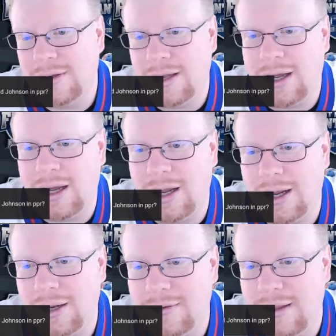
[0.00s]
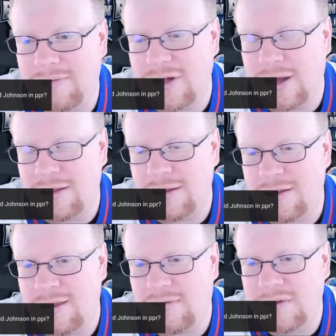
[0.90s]
David
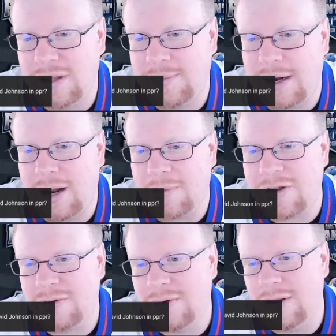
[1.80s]
Johnson's definitely the better option.